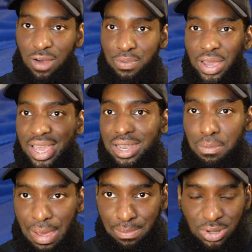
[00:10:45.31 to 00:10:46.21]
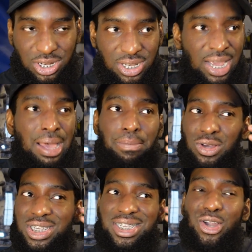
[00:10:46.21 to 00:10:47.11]
I put it in the members
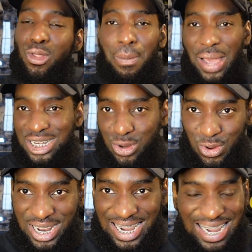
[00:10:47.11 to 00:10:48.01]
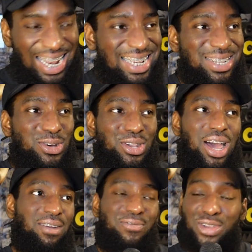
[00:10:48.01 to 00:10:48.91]
because it's not the best quality and it's not
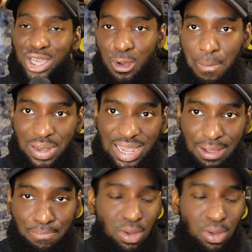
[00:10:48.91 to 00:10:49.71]
like fully complete,